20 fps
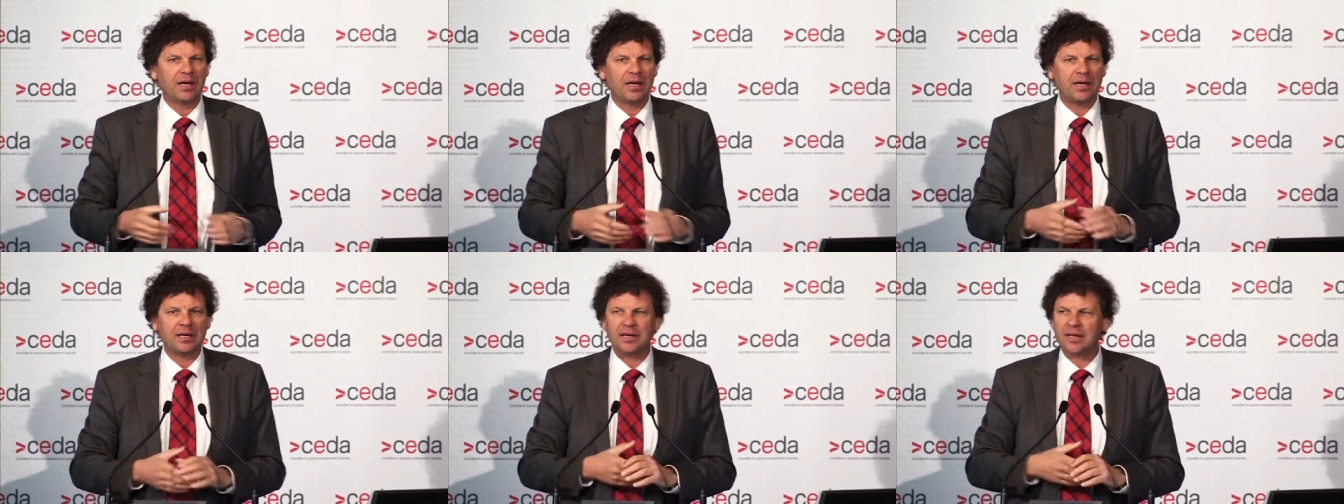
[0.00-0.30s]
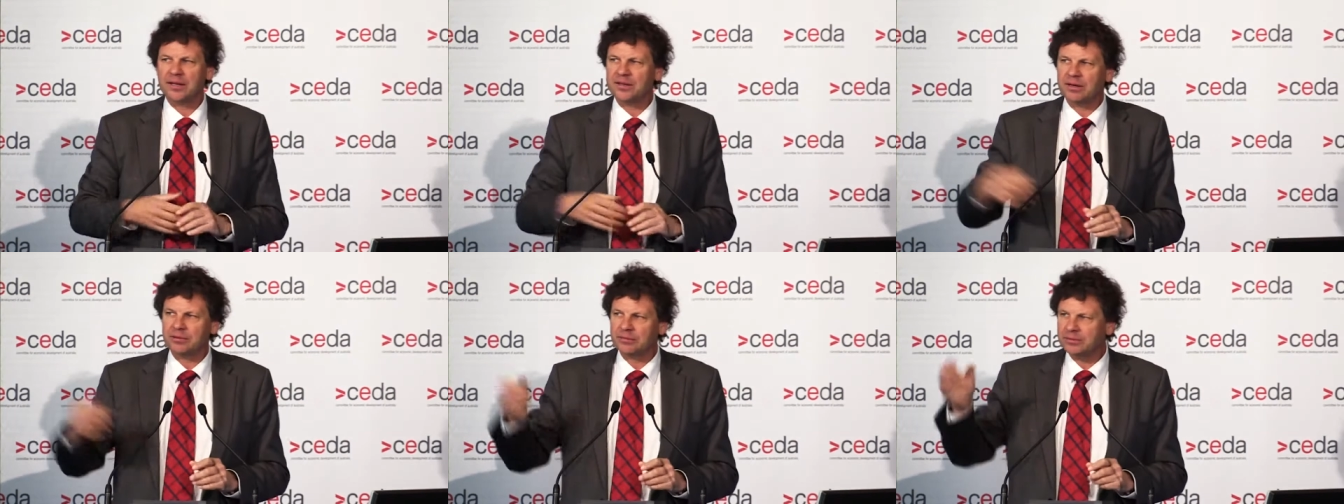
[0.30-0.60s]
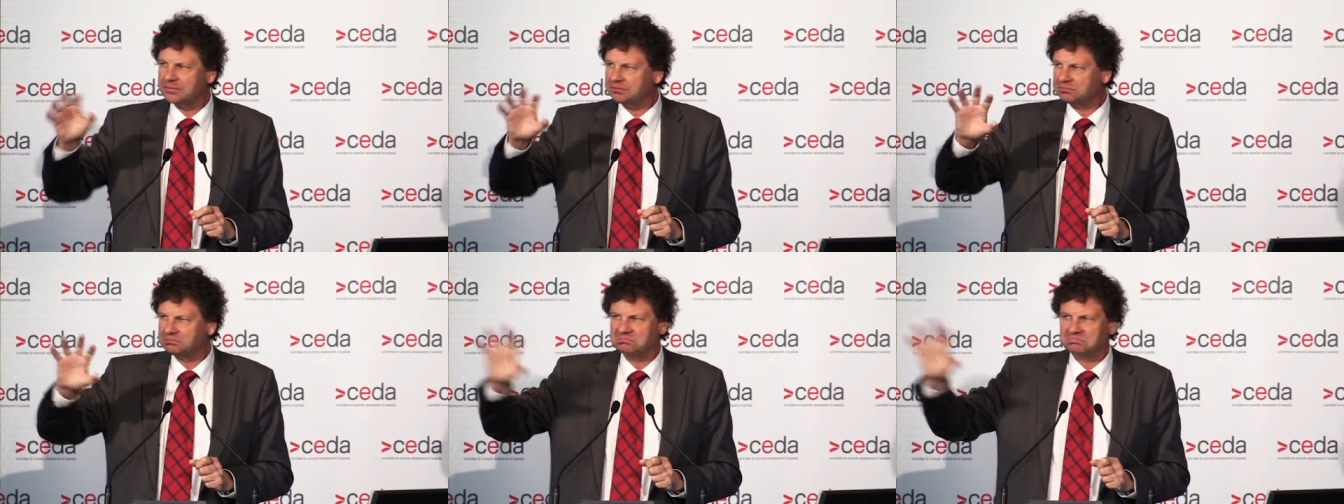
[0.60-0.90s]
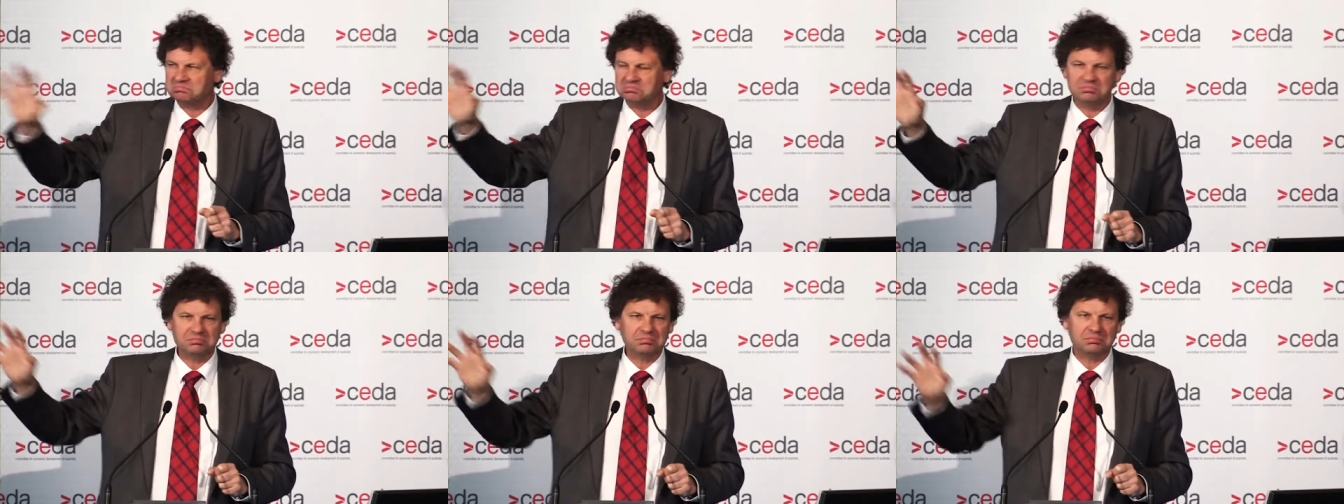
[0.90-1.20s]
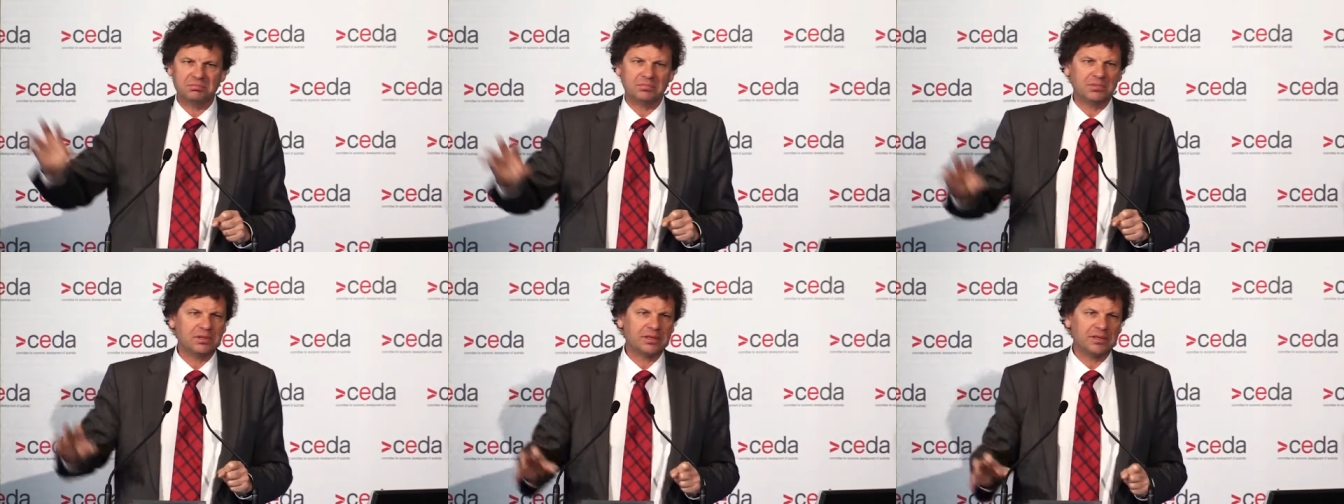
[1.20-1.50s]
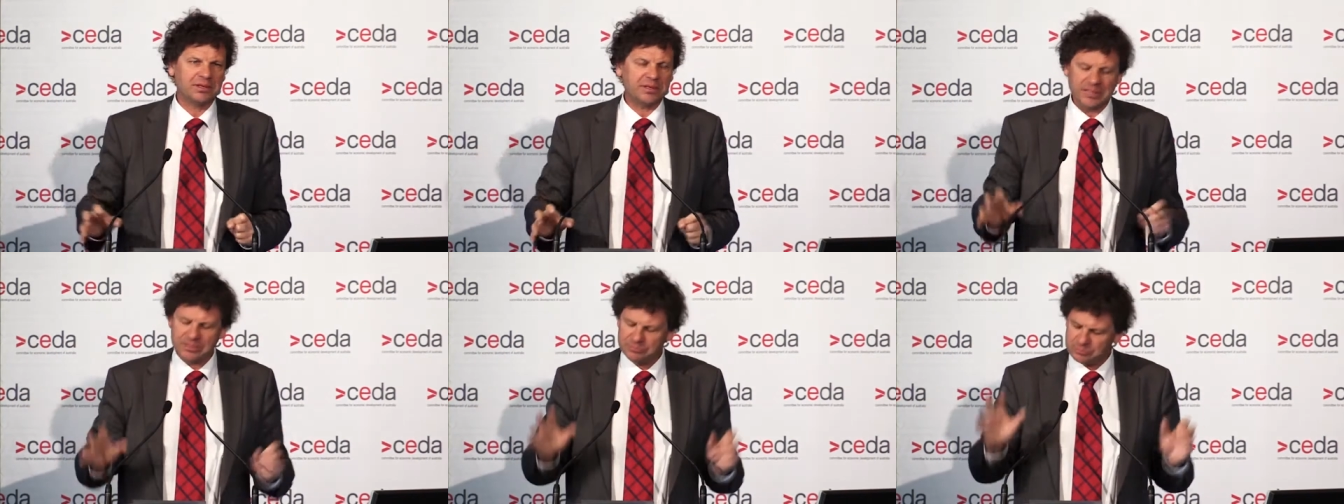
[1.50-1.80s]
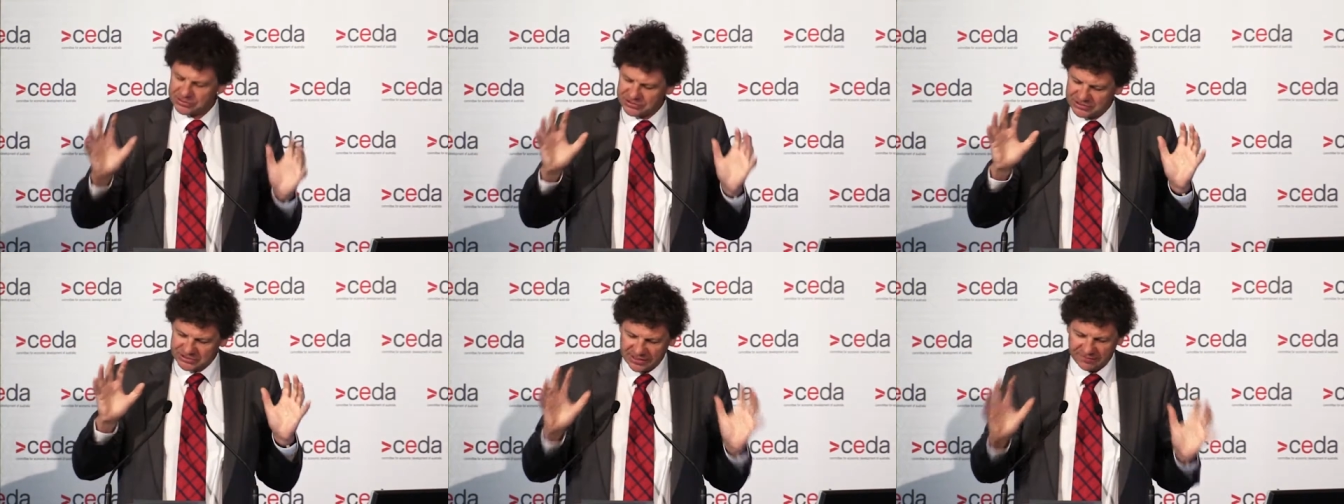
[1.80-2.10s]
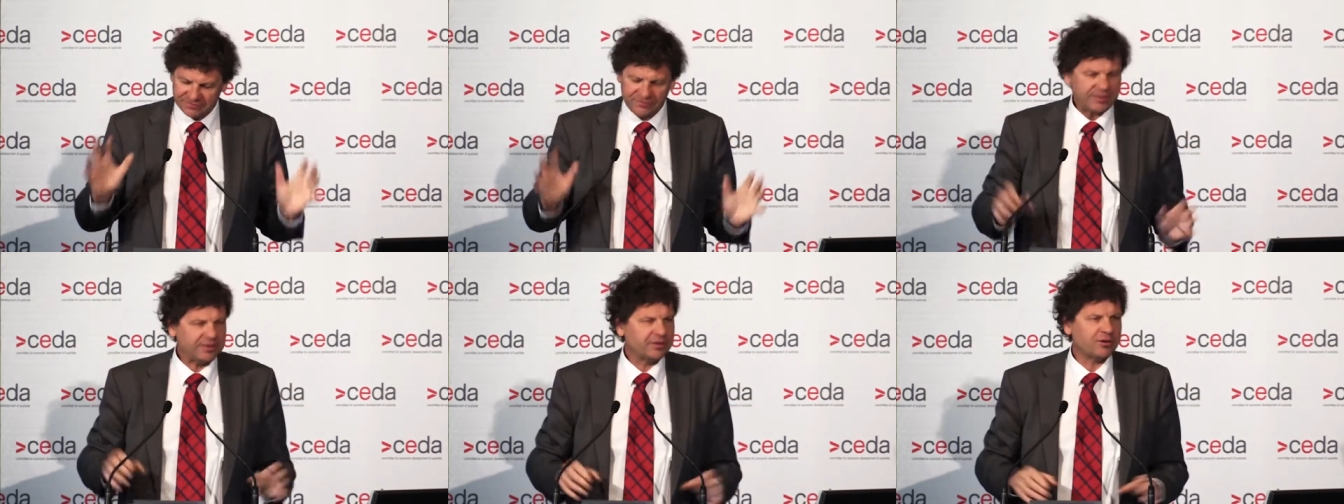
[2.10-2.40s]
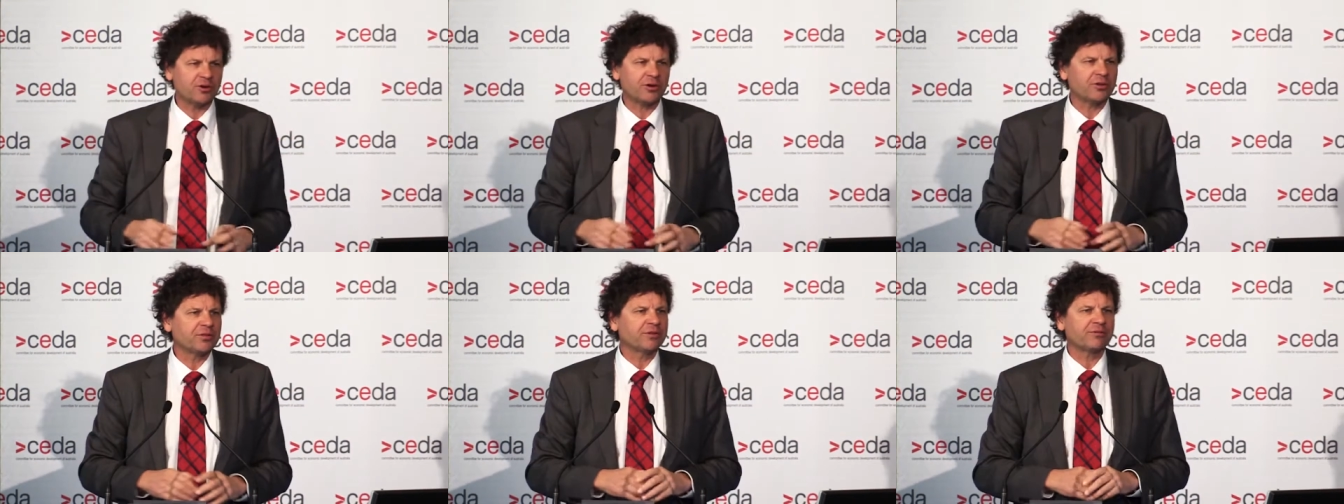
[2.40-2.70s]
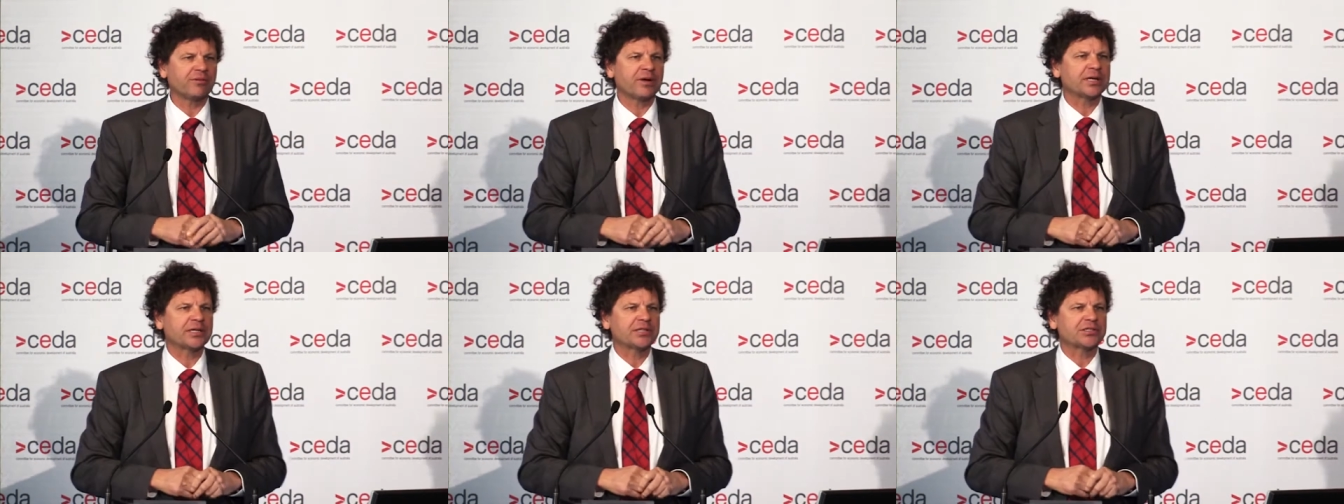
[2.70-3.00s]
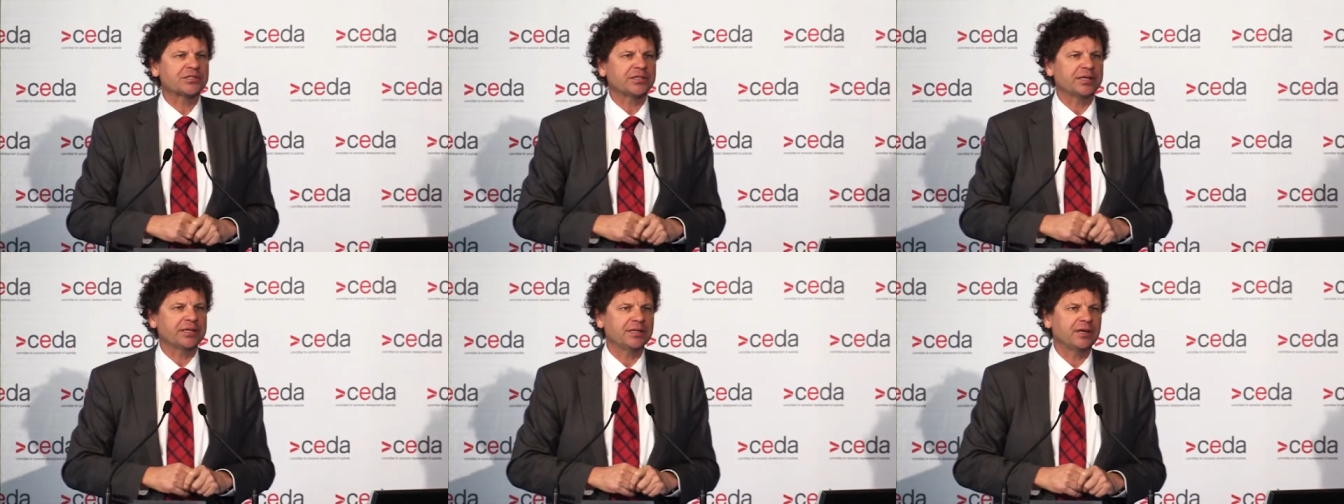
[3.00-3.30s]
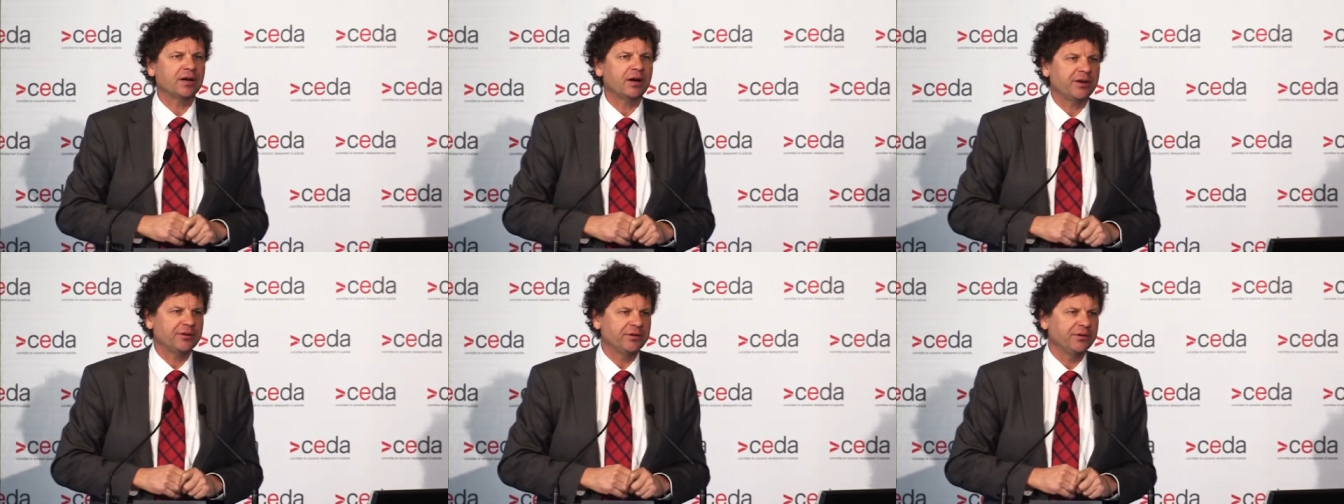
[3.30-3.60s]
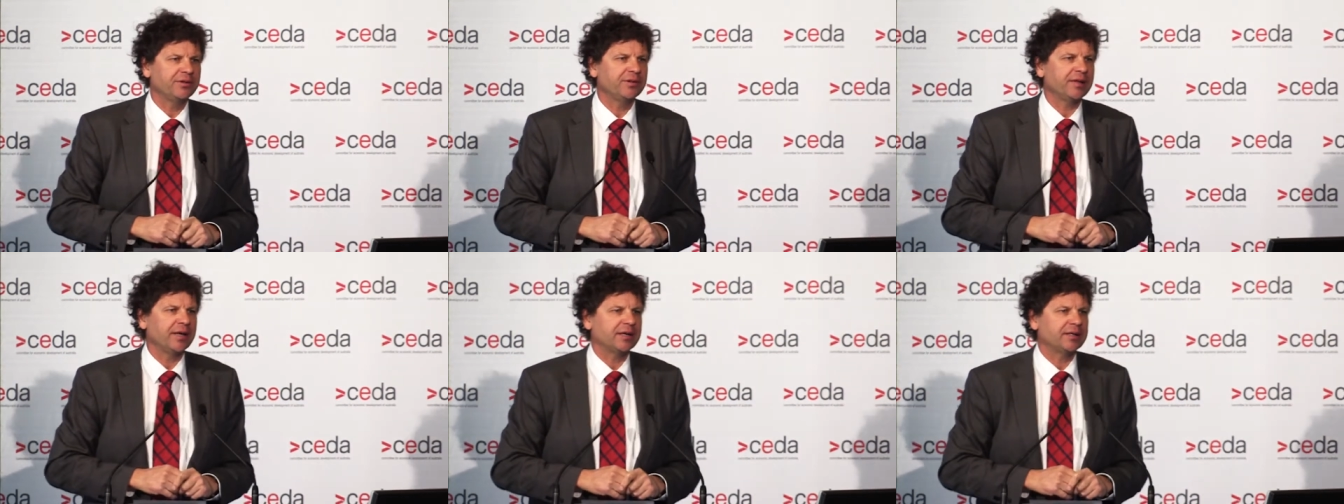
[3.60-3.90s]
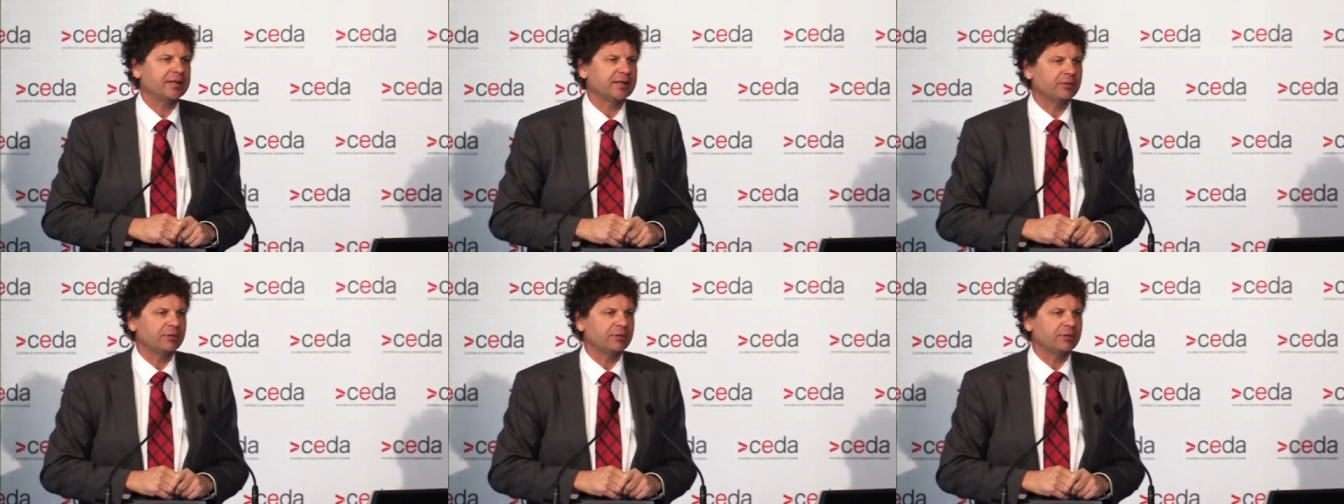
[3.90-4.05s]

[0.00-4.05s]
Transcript: and they were... It was definitely not on the running sheet, I knew that.